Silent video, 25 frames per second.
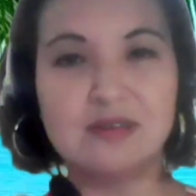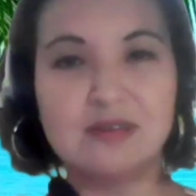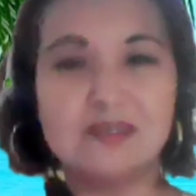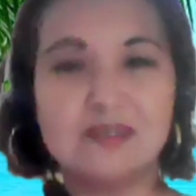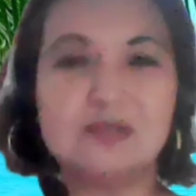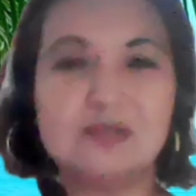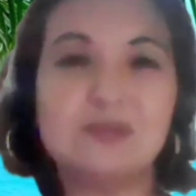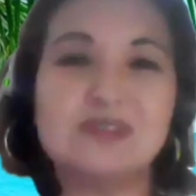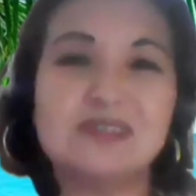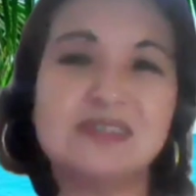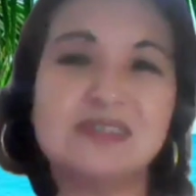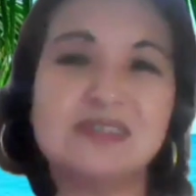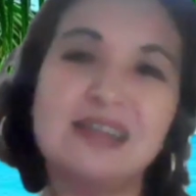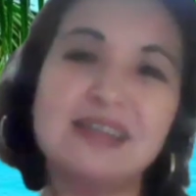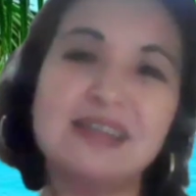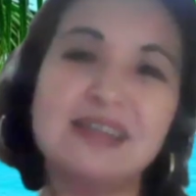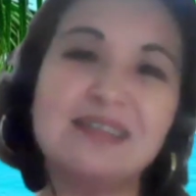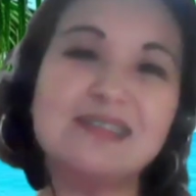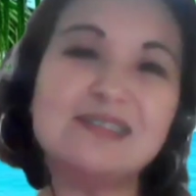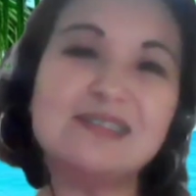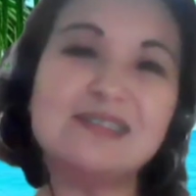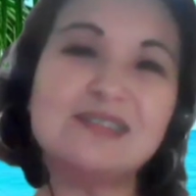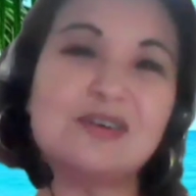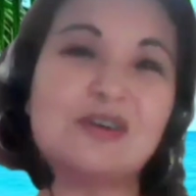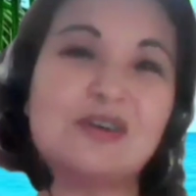So today,
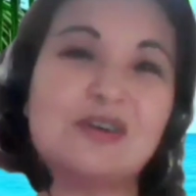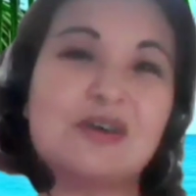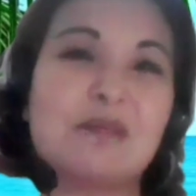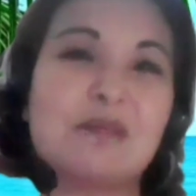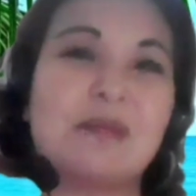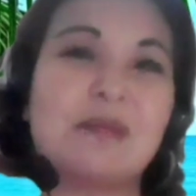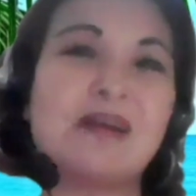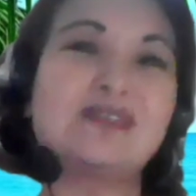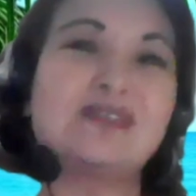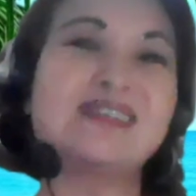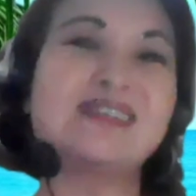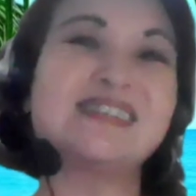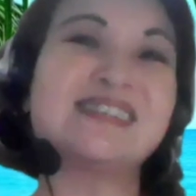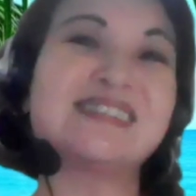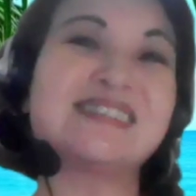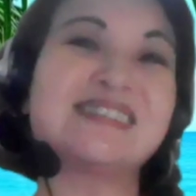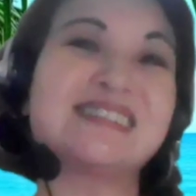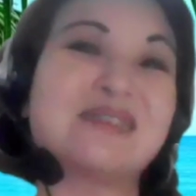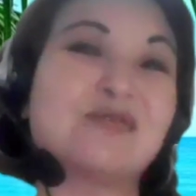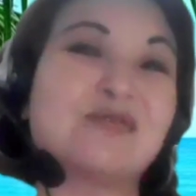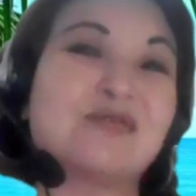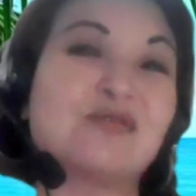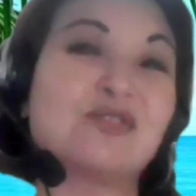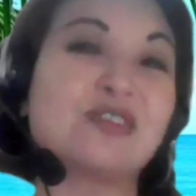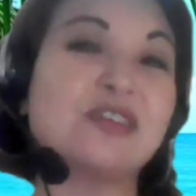let's talk about
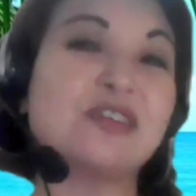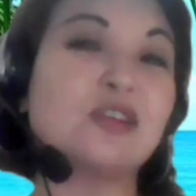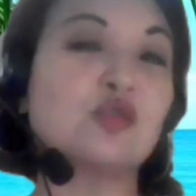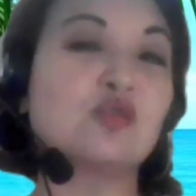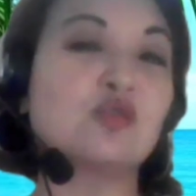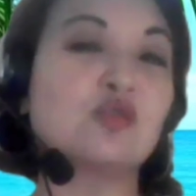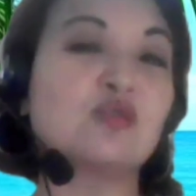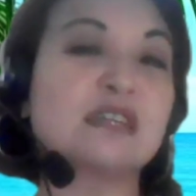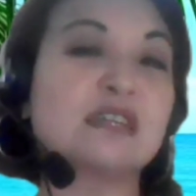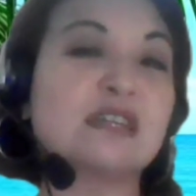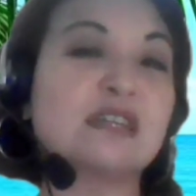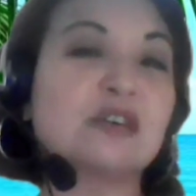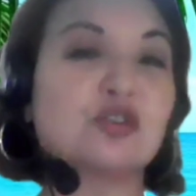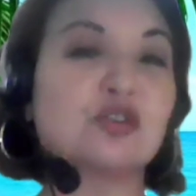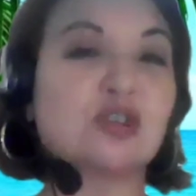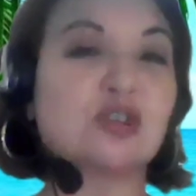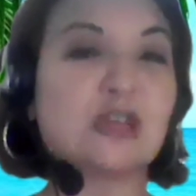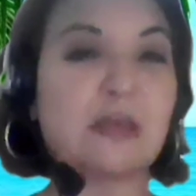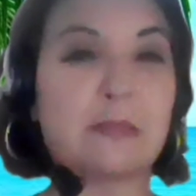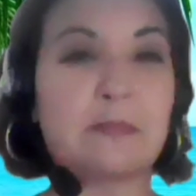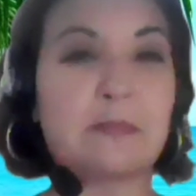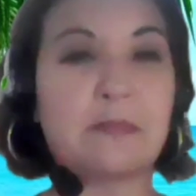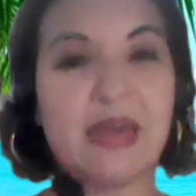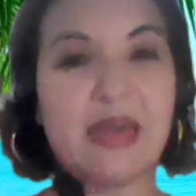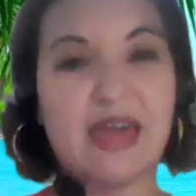discovering your leader
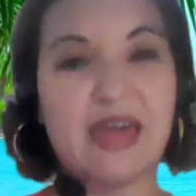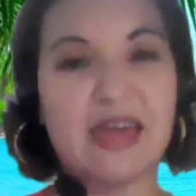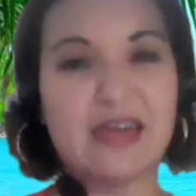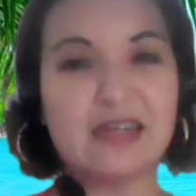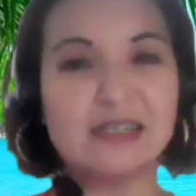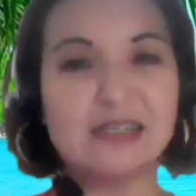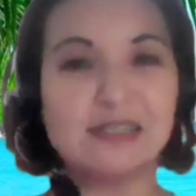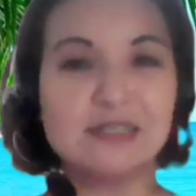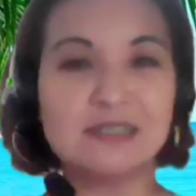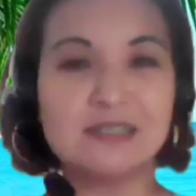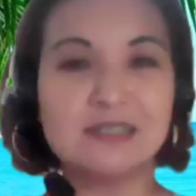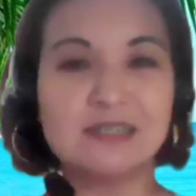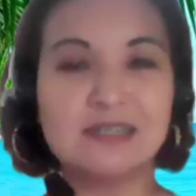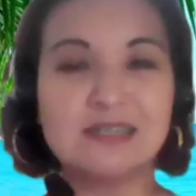impact.